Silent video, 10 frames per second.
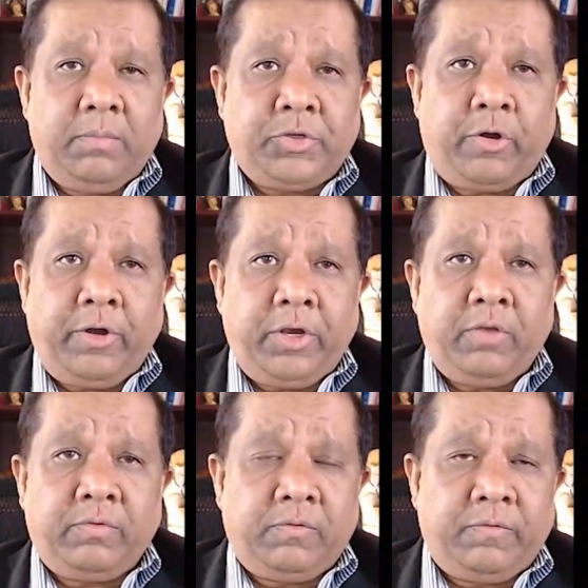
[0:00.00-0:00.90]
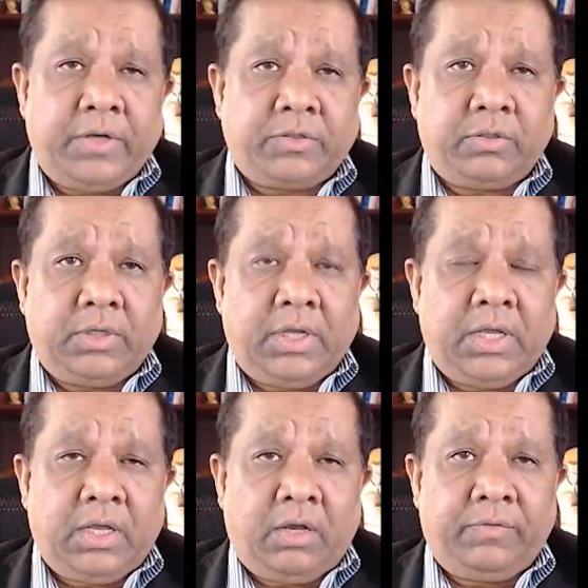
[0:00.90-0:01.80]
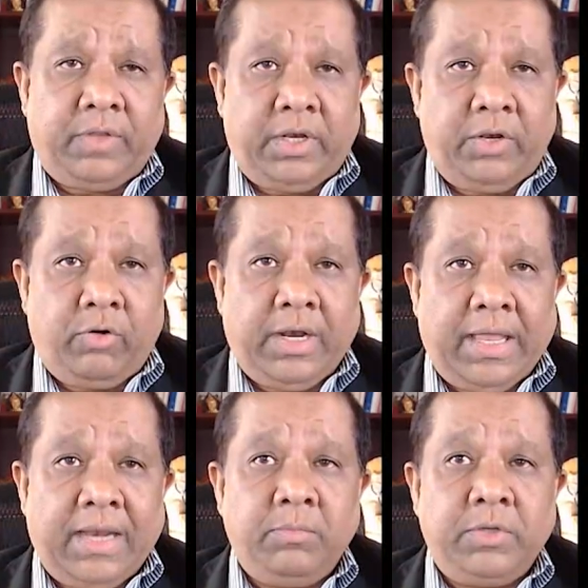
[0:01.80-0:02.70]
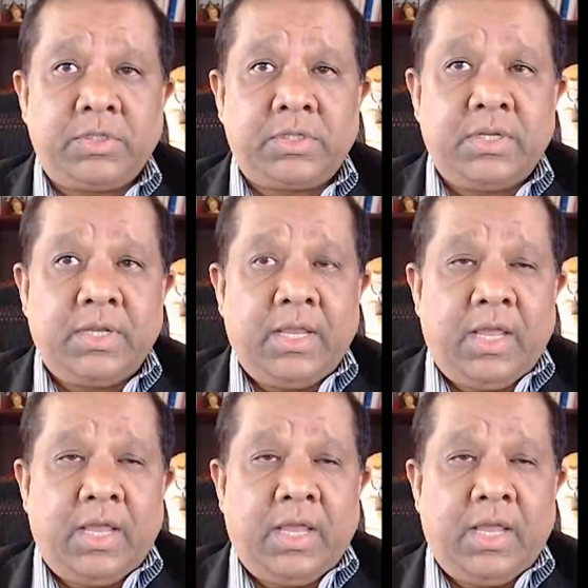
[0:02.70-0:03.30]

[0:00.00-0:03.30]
majority of the ventral of the neural elements,